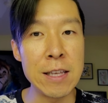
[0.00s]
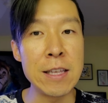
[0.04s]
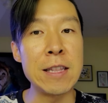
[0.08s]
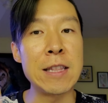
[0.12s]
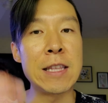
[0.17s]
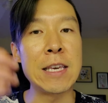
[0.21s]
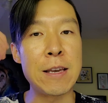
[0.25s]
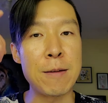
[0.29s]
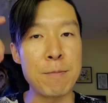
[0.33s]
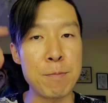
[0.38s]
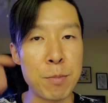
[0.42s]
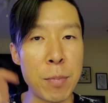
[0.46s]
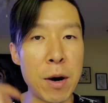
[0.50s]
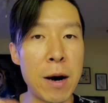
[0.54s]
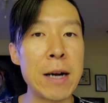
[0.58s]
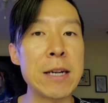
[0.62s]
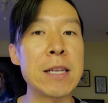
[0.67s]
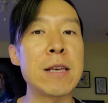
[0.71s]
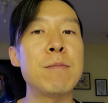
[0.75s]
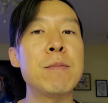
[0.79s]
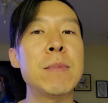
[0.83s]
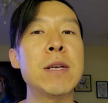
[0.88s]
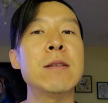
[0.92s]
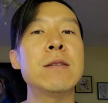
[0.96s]
the
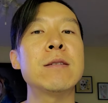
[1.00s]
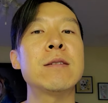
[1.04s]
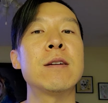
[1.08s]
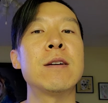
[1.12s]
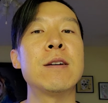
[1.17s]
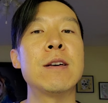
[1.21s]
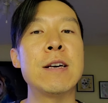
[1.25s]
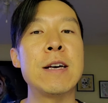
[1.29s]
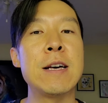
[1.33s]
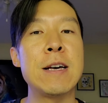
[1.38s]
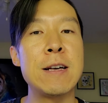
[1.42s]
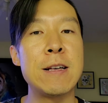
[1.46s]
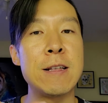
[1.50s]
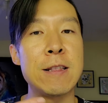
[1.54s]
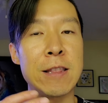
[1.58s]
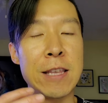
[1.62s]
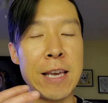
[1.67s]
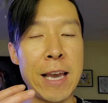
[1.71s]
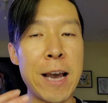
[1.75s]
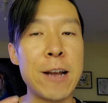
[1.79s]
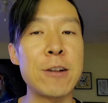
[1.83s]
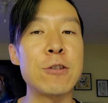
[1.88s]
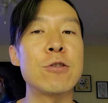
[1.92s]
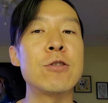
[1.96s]
embodiment
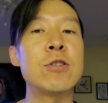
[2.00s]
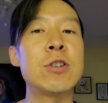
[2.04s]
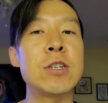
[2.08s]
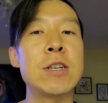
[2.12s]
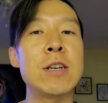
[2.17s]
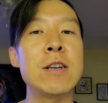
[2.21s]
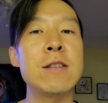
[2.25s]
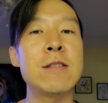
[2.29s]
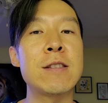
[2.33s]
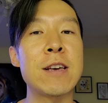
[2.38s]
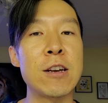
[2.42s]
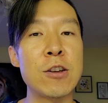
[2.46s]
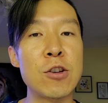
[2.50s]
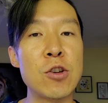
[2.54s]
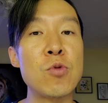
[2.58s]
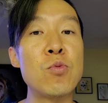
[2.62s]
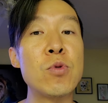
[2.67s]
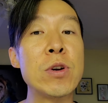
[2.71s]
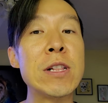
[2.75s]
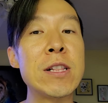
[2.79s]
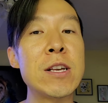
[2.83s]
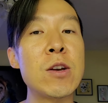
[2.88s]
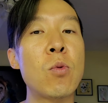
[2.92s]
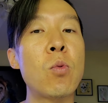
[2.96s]
the energy that you
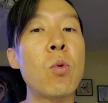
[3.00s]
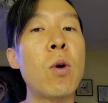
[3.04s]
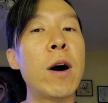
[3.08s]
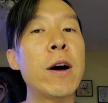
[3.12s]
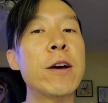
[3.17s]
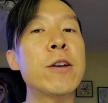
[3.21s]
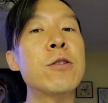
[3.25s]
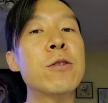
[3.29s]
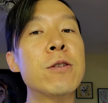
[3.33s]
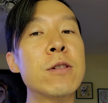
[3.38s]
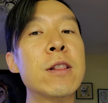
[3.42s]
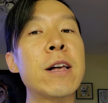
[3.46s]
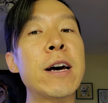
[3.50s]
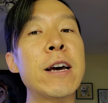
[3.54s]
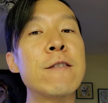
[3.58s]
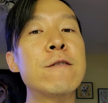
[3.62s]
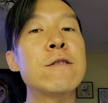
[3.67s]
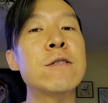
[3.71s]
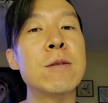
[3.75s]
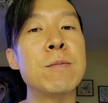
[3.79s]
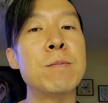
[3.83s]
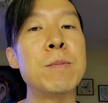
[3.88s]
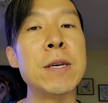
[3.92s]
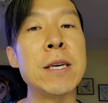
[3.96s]
really want your life
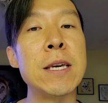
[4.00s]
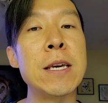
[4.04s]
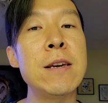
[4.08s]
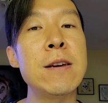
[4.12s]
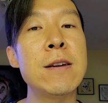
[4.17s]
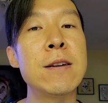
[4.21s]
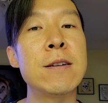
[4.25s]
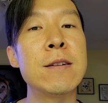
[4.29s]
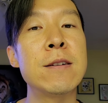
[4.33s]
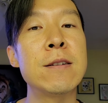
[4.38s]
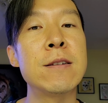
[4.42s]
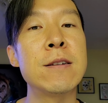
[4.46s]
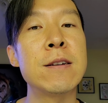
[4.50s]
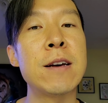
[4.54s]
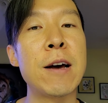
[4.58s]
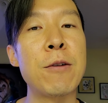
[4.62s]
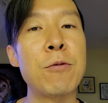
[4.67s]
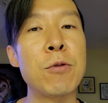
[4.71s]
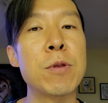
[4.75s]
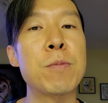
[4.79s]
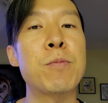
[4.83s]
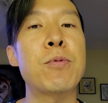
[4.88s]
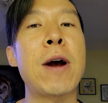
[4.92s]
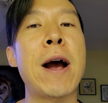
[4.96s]
to be. And
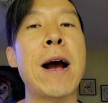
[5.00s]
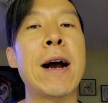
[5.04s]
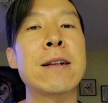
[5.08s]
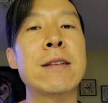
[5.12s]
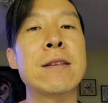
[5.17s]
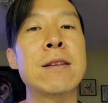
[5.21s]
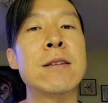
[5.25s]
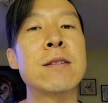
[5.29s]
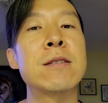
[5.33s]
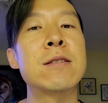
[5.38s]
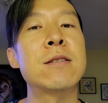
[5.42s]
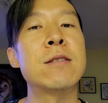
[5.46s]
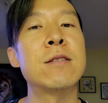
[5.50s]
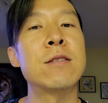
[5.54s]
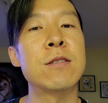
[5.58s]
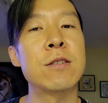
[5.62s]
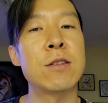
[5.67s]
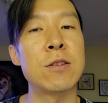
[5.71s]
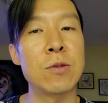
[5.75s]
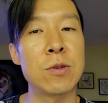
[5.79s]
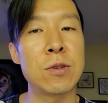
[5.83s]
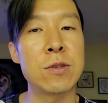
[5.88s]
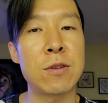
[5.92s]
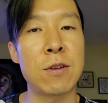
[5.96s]
with practice,
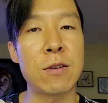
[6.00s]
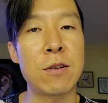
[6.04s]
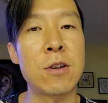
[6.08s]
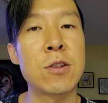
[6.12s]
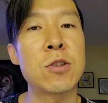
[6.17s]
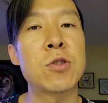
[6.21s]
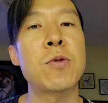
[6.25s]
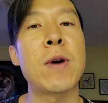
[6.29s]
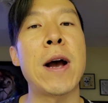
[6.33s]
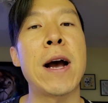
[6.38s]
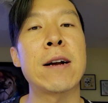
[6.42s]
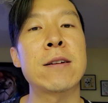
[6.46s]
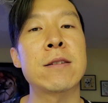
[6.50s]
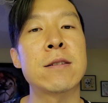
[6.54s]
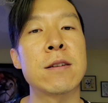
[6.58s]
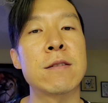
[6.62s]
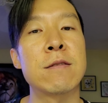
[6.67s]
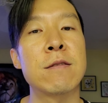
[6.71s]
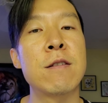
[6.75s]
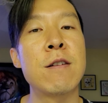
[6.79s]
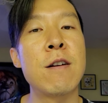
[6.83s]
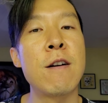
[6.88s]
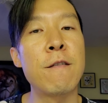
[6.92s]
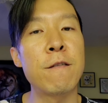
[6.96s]
you'll start attracting
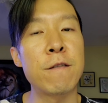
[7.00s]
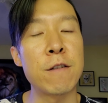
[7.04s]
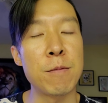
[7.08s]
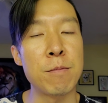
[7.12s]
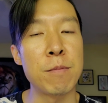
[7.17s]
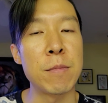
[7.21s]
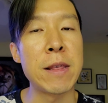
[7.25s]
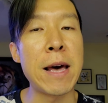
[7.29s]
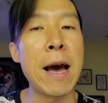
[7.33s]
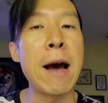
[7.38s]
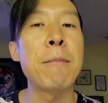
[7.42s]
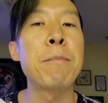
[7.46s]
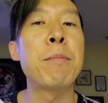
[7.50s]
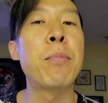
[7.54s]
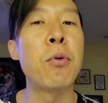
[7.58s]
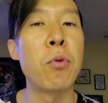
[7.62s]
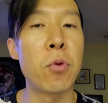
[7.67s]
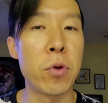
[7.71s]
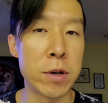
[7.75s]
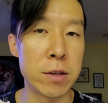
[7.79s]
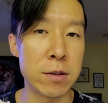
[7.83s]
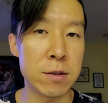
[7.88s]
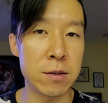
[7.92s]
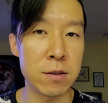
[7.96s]
from that
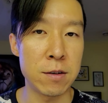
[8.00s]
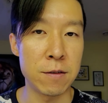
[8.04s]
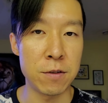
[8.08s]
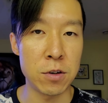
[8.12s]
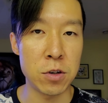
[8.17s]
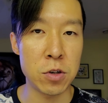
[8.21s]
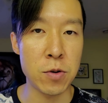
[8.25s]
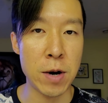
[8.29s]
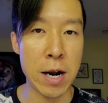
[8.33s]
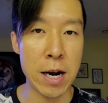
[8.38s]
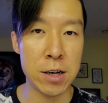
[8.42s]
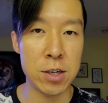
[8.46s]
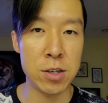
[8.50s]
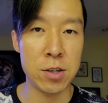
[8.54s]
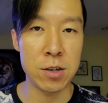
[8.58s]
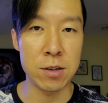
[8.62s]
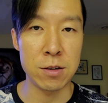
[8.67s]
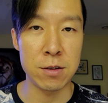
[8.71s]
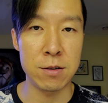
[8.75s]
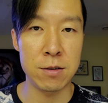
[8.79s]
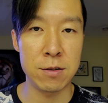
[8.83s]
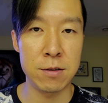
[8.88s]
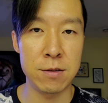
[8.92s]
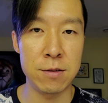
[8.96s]
point of attraction.
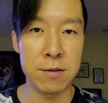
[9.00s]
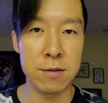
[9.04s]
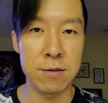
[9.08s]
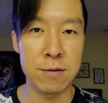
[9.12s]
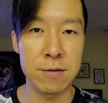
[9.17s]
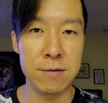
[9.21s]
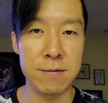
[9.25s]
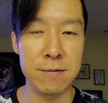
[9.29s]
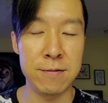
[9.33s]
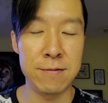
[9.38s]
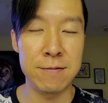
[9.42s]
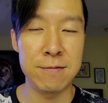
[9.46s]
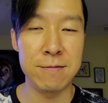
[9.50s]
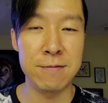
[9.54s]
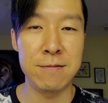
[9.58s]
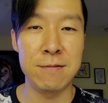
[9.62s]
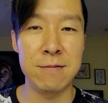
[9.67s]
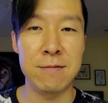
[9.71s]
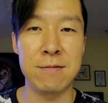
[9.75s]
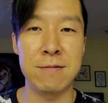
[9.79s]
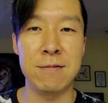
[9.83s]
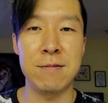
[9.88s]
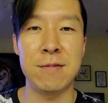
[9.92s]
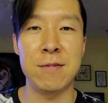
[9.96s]

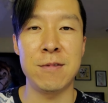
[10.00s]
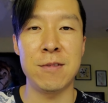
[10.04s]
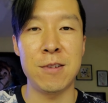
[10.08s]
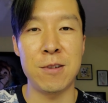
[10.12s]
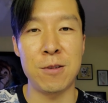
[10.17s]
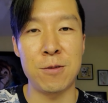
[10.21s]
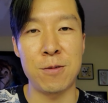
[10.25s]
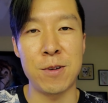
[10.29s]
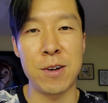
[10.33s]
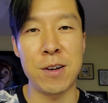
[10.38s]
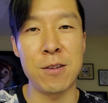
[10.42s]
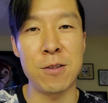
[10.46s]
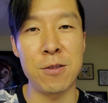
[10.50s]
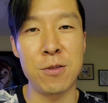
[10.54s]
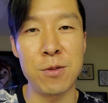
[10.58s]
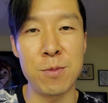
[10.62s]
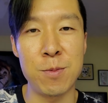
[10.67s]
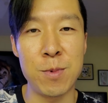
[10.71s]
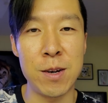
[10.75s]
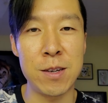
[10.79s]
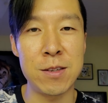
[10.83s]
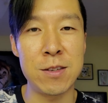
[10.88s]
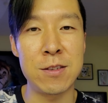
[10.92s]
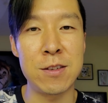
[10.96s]
All right, all the
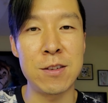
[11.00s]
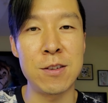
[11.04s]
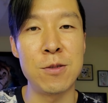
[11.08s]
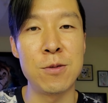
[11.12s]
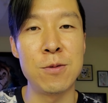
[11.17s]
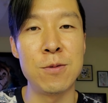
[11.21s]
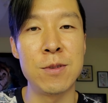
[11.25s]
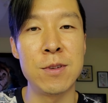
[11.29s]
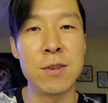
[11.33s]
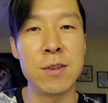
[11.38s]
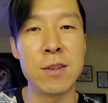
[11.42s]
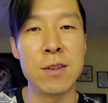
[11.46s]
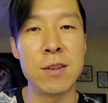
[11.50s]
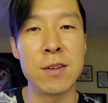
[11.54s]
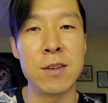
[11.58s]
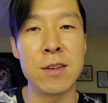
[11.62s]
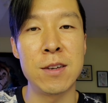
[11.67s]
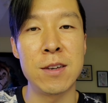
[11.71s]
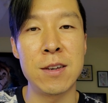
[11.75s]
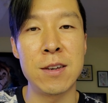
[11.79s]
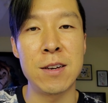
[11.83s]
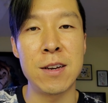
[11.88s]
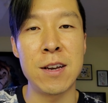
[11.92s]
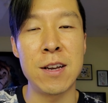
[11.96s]
best to you.
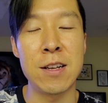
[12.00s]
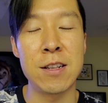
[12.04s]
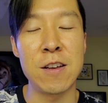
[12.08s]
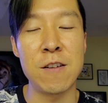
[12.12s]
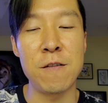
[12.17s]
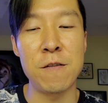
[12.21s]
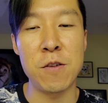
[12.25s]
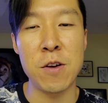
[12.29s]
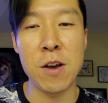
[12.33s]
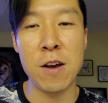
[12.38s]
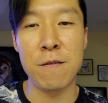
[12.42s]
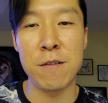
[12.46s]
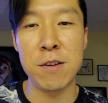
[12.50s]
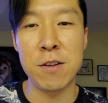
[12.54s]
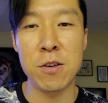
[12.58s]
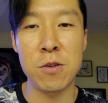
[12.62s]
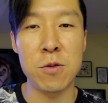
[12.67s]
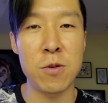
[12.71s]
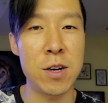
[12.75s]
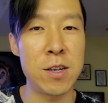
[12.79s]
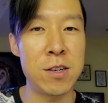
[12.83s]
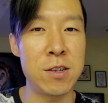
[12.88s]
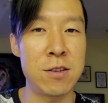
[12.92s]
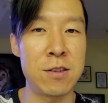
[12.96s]
And if you have any
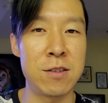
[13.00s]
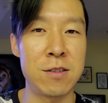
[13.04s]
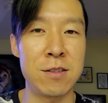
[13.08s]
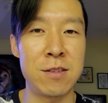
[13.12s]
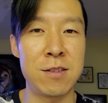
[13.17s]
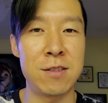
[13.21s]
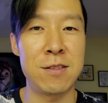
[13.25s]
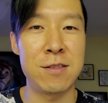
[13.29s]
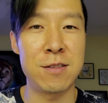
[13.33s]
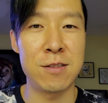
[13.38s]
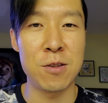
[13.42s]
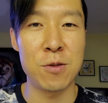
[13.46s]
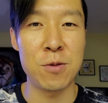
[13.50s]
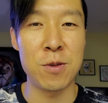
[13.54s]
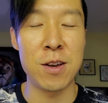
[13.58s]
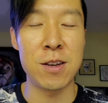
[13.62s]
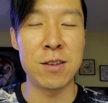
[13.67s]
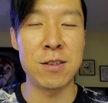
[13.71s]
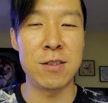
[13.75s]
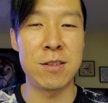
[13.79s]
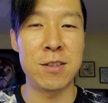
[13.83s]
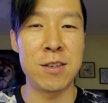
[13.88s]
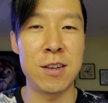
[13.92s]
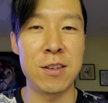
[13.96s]
questions, don't
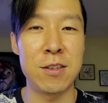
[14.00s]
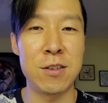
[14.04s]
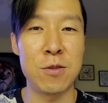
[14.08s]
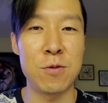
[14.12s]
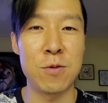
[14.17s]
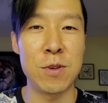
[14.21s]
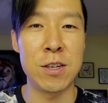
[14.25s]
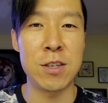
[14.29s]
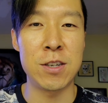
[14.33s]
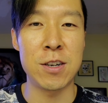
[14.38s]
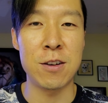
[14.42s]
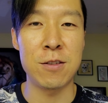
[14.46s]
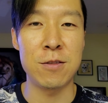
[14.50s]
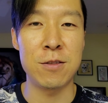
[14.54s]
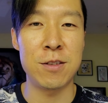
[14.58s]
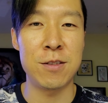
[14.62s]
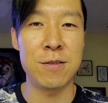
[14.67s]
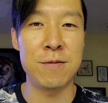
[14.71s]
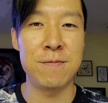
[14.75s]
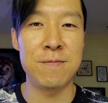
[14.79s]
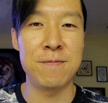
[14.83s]
hesitate to reach out.